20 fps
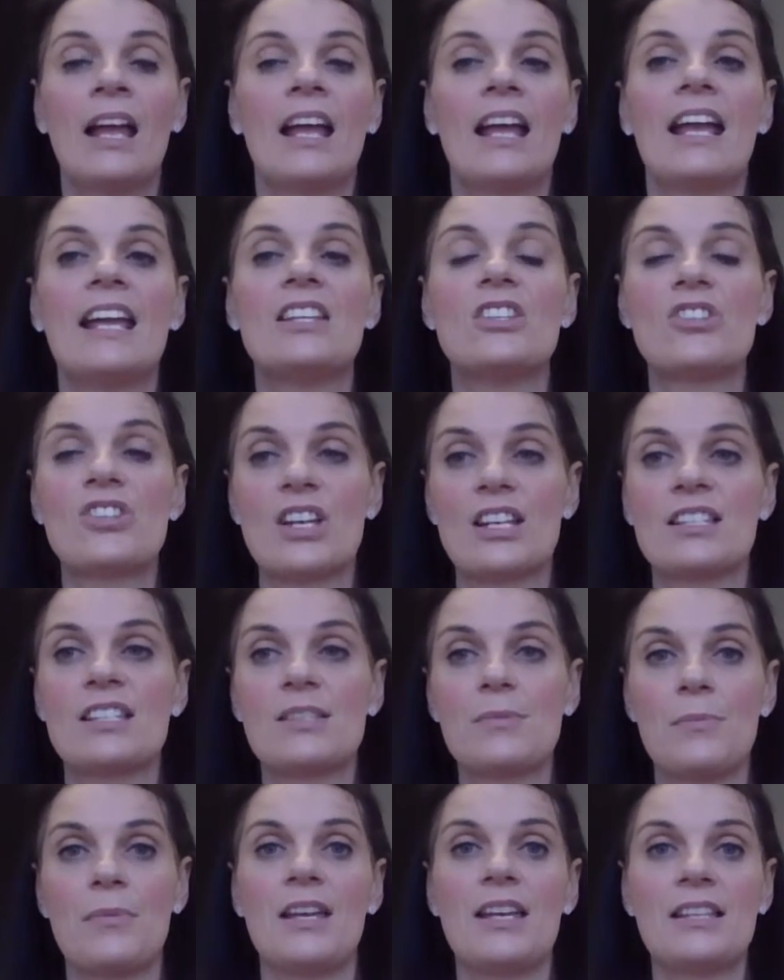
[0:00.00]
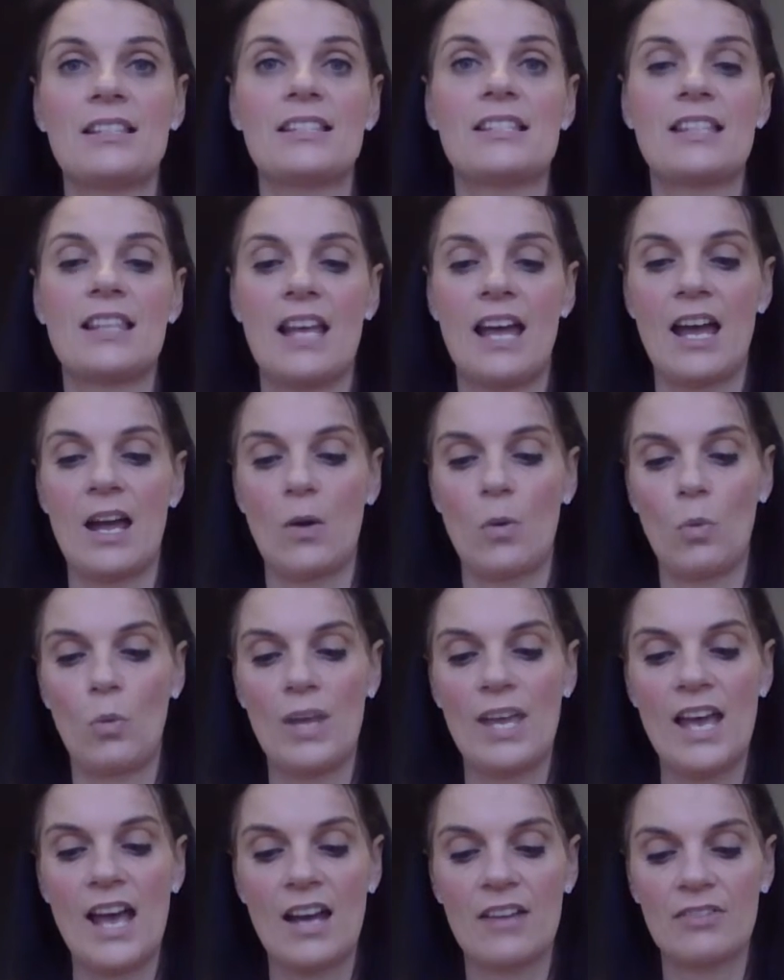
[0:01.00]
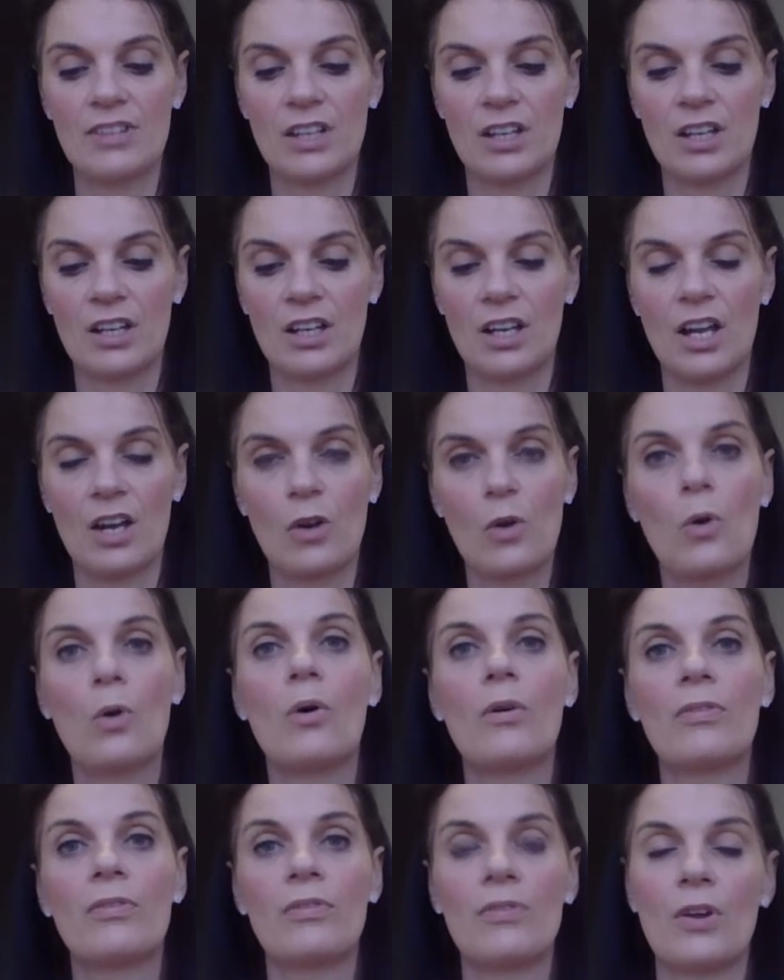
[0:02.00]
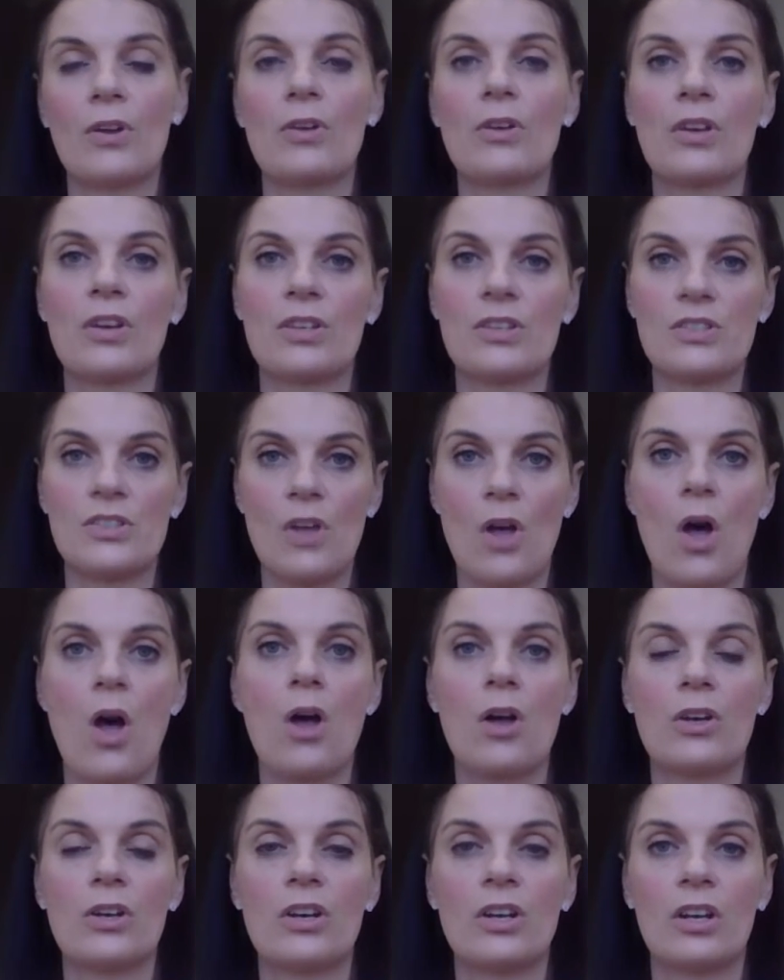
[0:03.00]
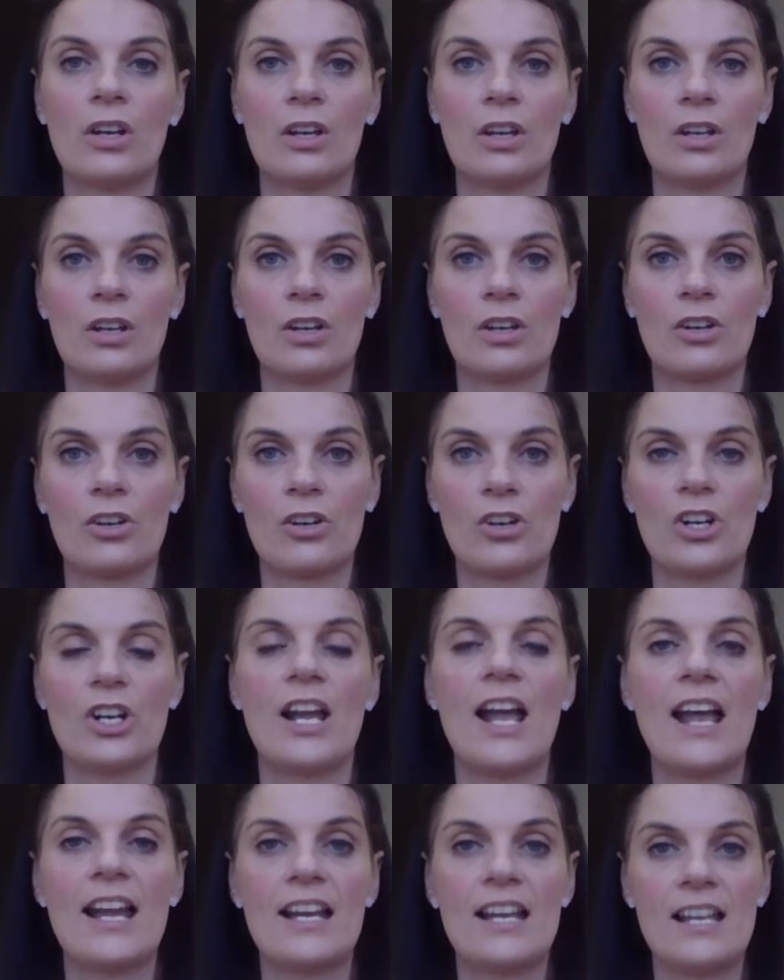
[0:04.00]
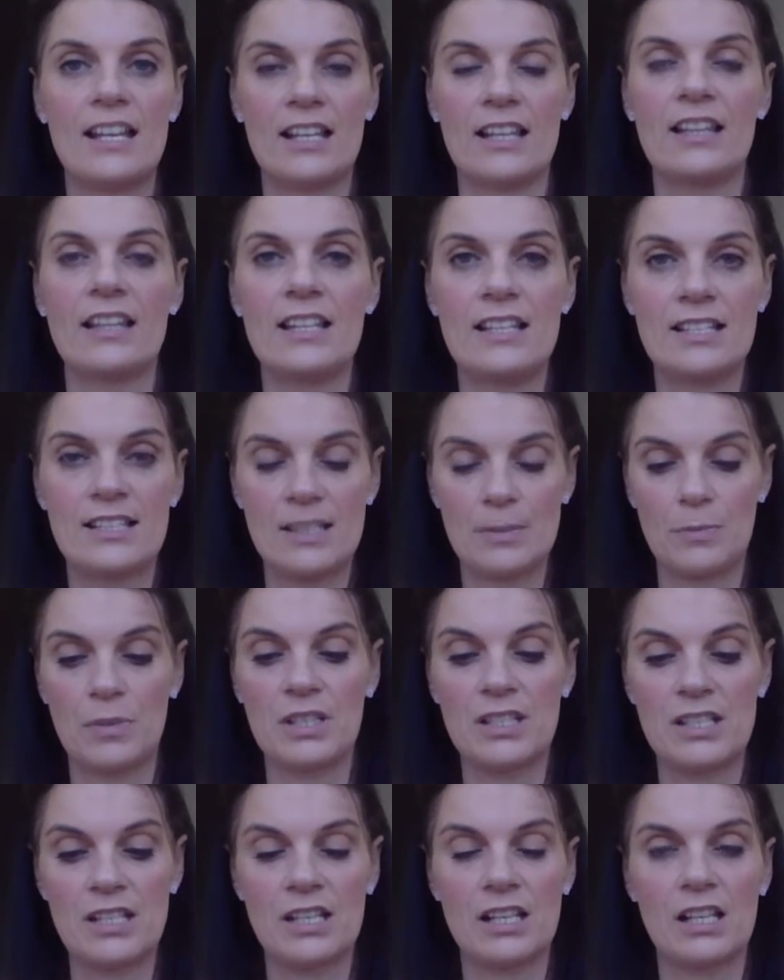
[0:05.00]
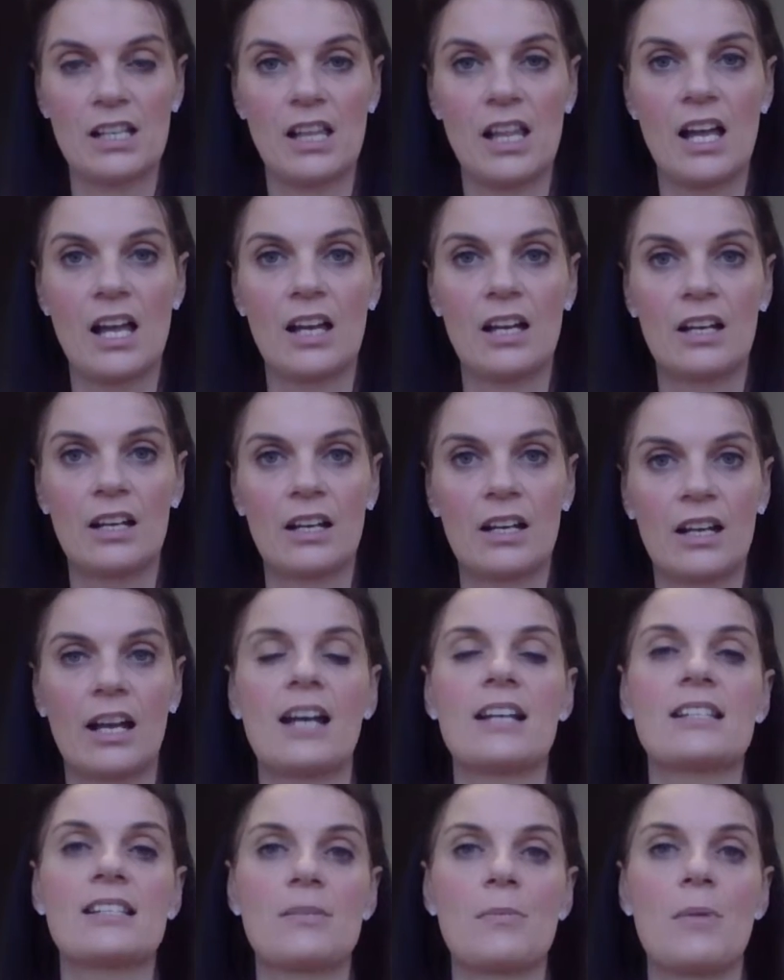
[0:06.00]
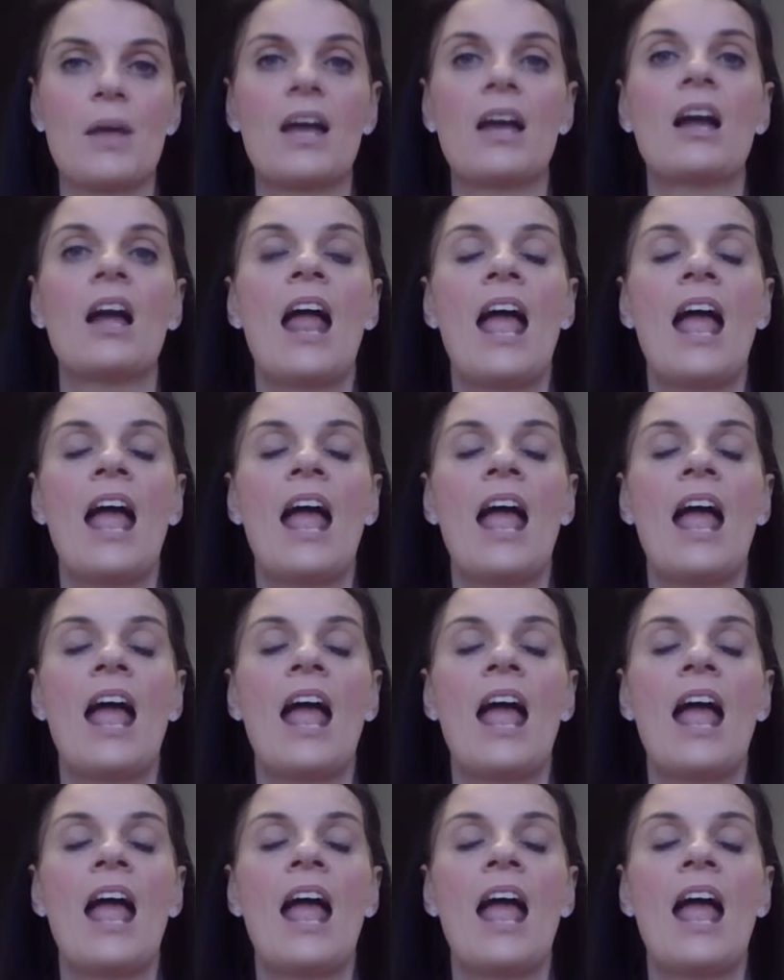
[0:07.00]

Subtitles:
It just means that we have a core focus on creating this particular customer.